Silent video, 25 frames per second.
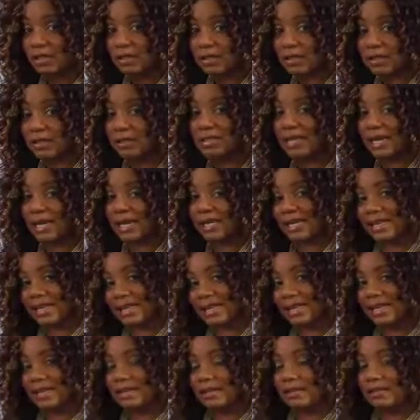did not let
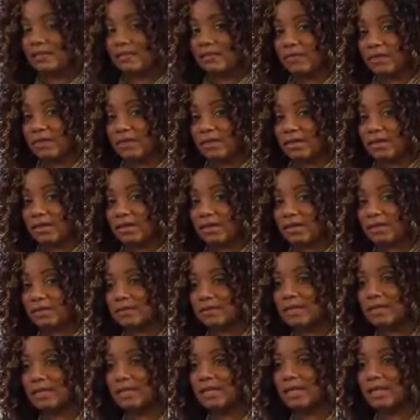it defeat
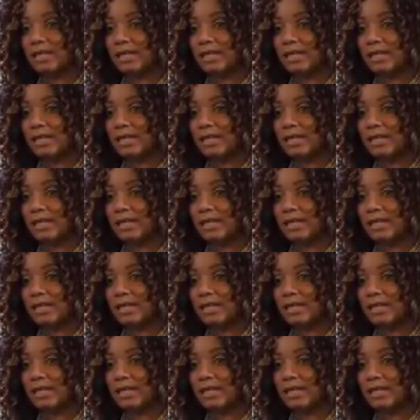them.